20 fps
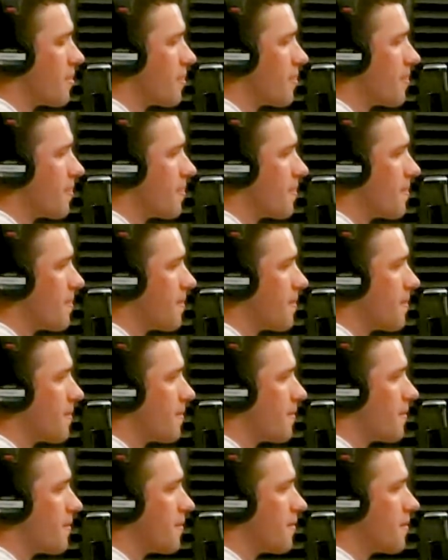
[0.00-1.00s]

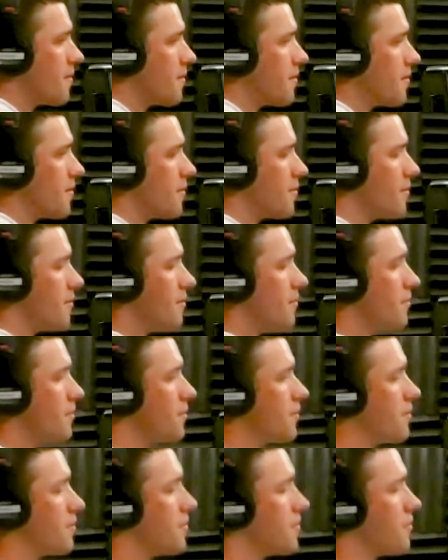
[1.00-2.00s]

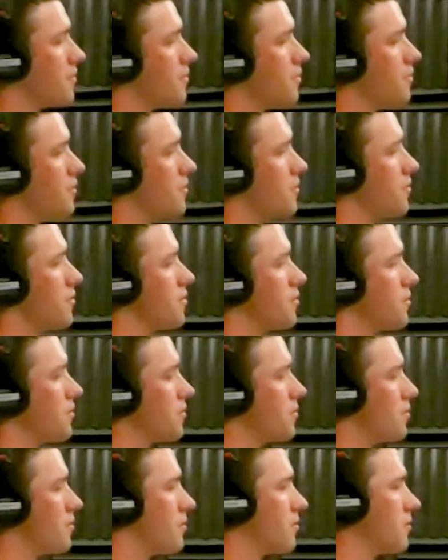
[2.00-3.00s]

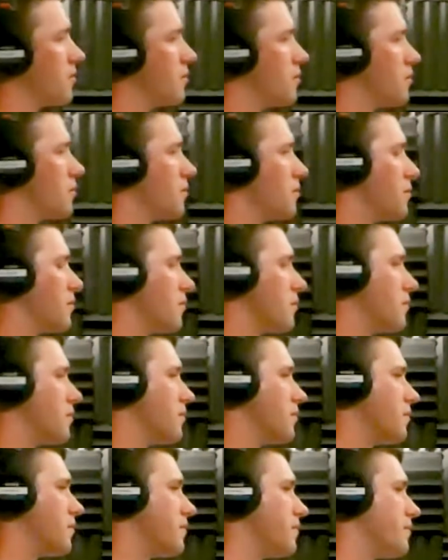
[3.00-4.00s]

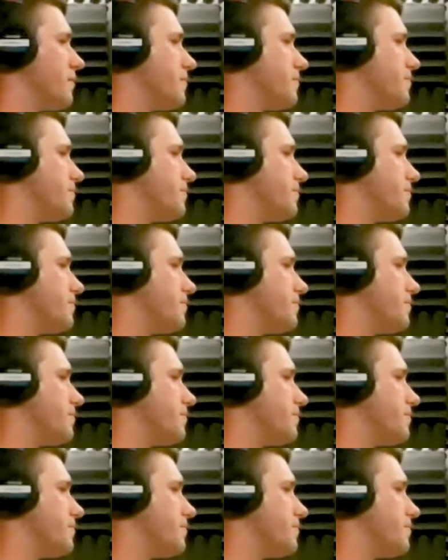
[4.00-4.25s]
The person shown says nothing.